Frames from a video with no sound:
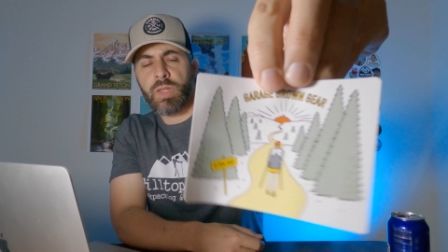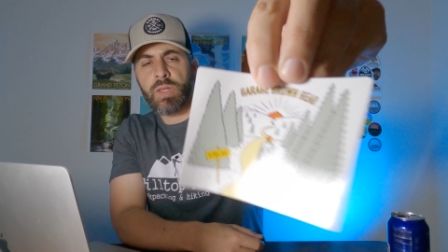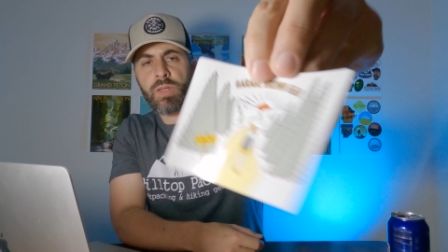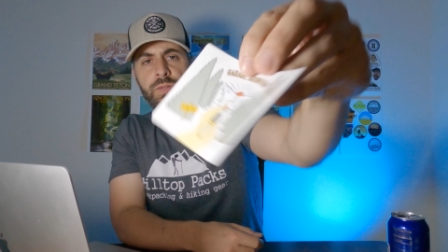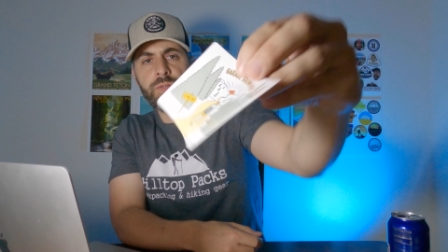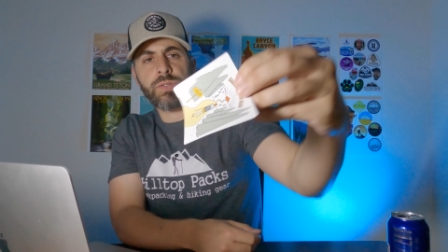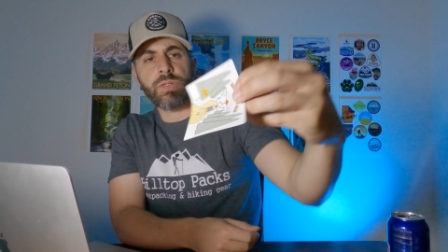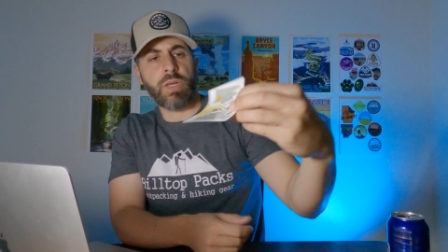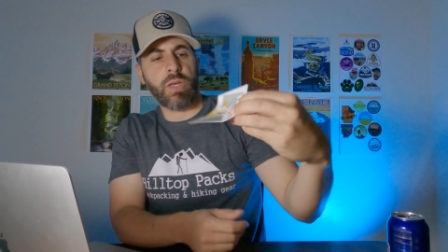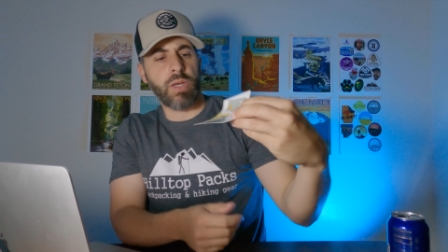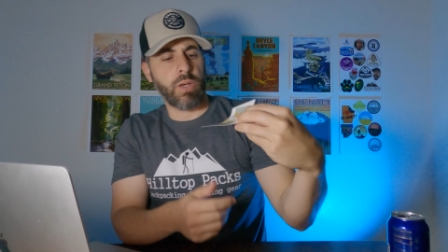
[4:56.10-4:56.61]

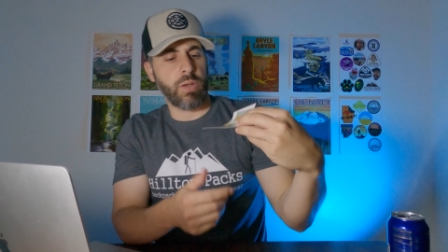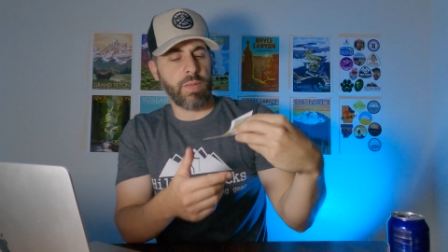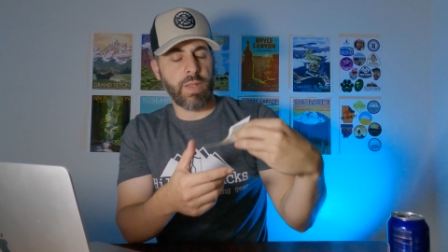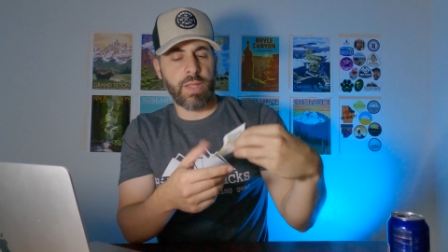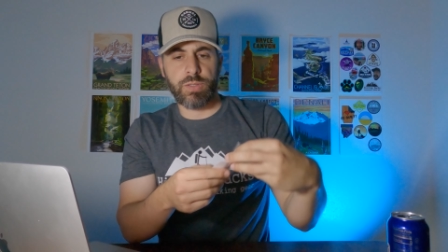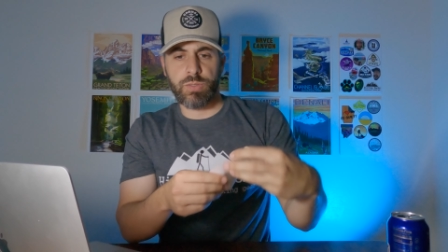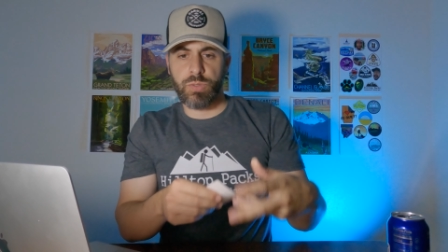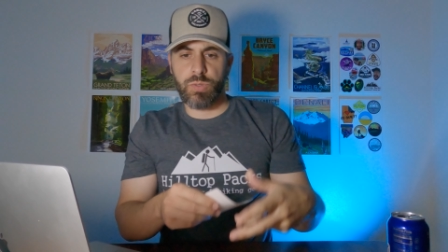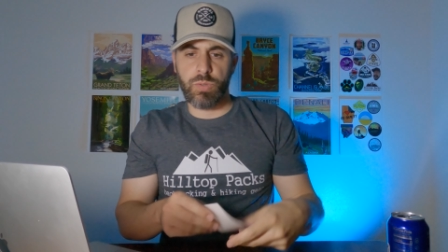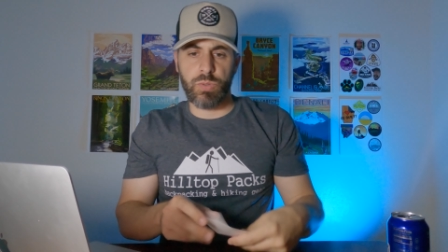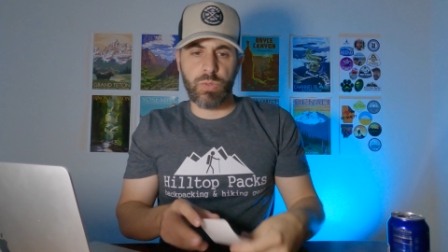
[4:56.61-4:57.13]
So
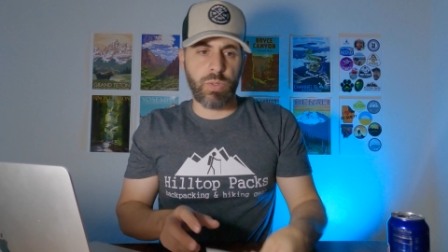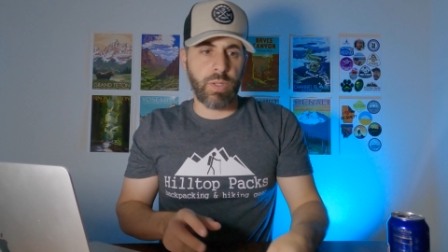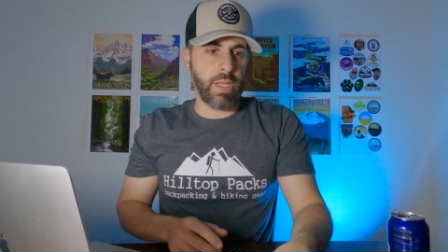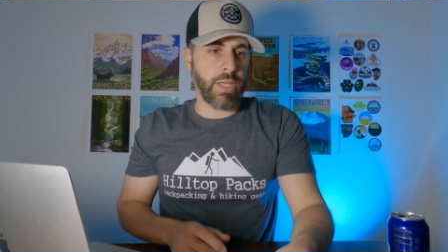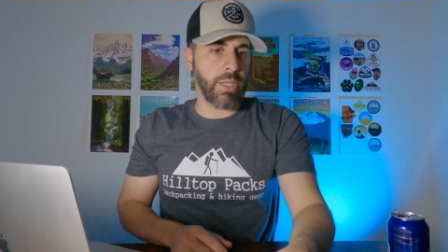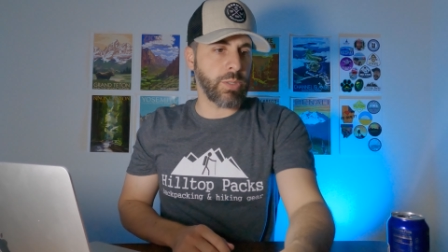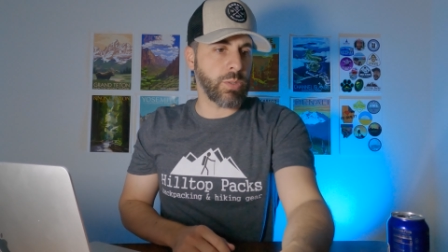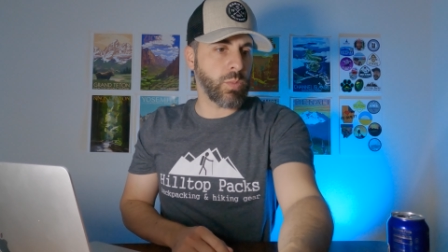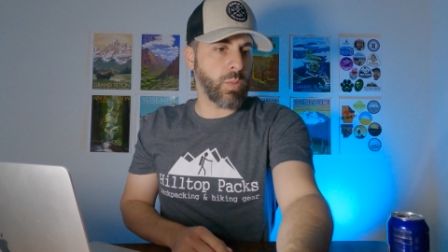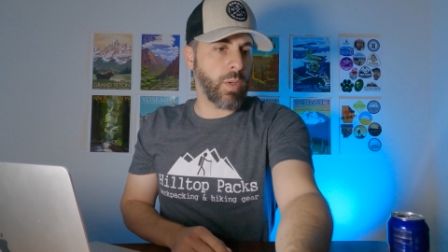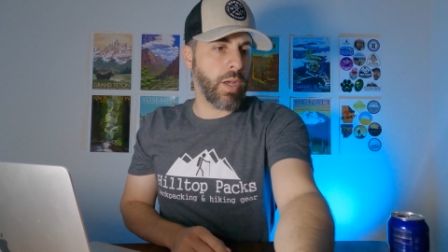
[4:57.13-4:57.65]
that's cool
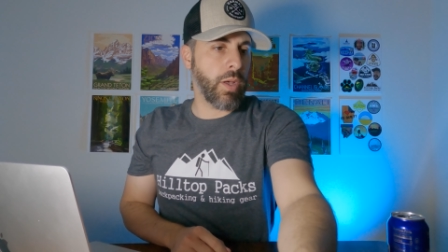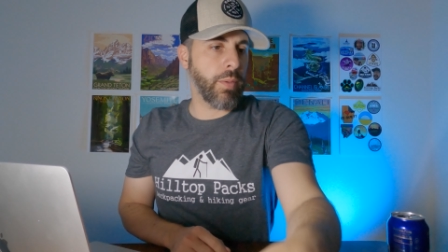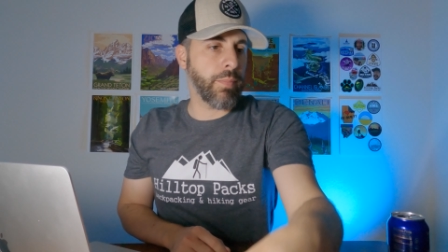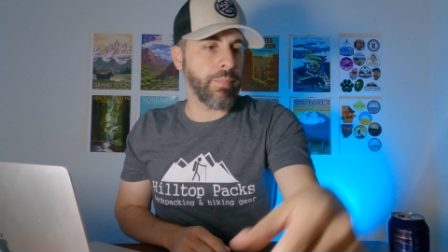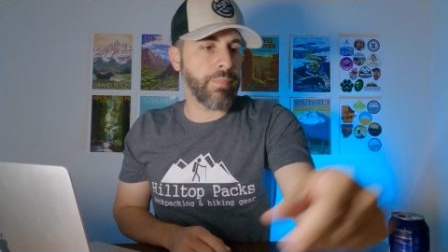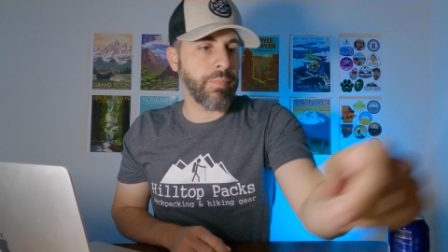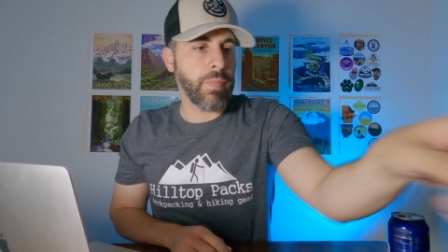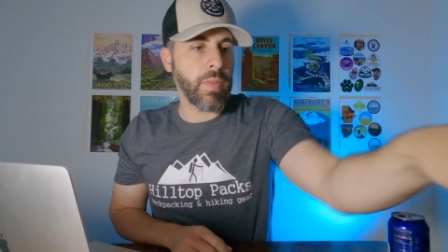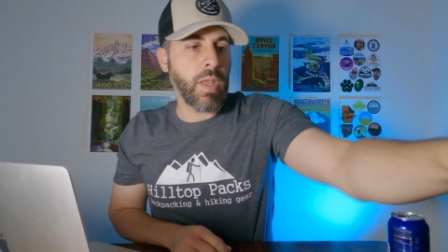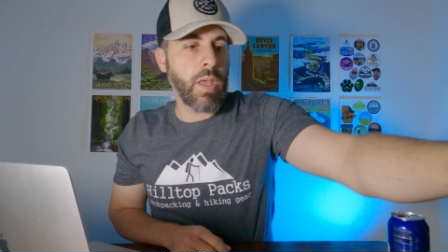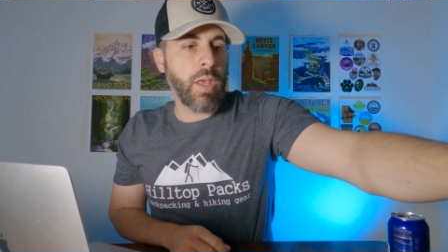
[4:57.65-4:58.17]
as
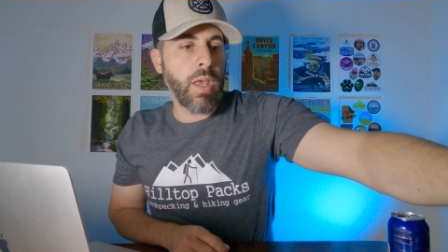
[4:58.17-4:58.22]
well.